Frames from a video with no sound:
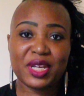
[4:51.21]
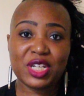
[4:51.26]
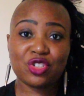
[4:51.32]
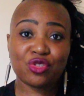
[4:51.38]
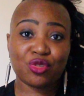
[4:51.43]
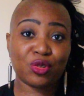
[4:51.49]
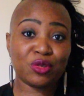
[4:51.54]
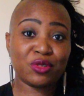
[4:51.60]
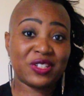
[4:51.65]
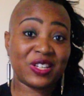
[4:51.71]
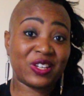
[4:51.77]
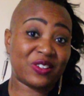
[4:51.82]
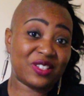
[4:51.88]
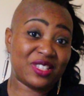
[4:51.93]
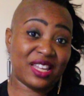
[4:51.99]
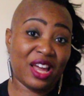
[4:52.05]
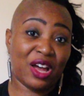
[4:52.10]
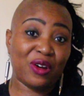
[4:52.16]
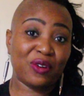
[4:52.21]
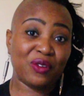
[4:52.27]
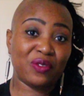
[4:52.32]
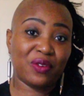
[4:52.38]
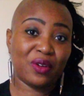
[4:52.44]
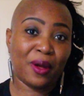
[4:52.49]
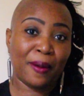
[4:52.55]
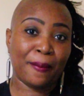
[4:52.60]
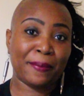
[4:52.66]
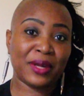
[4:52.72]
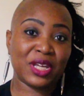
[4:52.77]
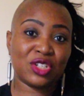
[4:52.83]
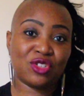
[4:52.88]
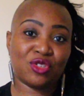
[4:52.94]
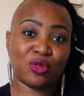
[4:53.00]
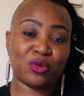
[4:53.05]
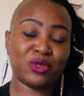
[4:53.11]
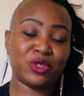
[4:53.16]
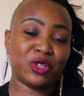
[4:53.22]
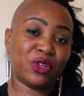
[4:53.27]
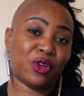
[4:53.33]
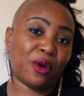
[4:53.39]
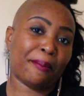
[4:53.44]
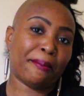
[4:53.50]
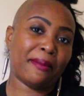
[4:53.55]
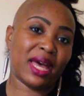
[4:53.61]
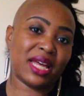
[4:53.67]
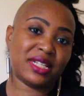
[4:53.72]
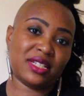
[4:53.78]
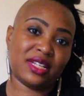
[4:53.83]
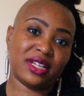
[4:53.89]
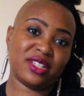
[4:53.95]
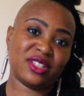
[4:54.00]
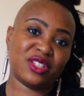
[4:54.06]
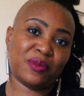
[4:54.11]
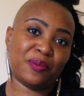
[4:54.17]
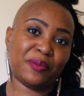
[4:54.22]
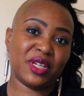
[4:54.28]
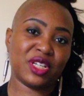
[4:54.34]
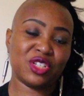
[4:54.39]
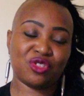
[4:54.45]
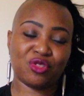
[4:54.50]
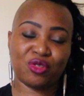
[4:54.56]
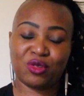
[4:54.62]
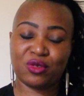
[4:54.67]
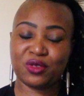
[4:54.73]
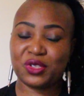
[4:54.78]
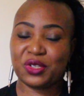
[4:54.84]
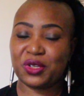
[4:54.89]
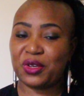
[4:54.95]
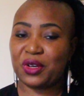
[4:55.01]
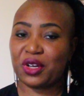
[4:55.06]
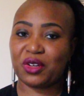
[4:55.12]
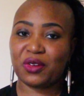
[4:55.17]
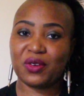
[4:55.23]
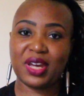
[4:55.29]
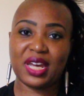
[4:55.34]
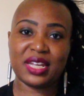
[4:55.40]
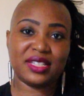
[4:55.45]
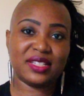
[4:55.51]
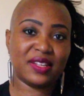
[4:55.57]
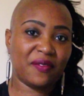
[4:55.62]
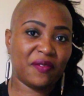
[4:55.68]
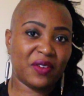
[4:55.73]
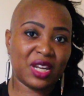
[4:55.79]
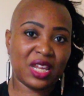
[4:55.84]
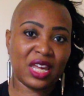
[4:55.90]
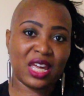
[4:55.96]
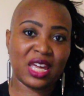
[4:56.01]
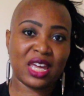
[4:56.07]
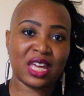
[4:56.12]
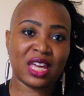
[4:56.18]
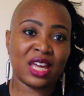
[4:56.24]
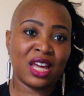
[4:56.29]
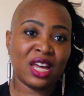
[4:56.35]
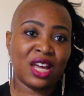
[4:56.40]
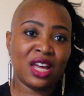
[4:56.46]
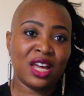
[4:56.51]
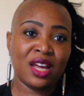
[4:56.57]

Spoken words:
Be true to yourself, be true to your message, be true to your creativity.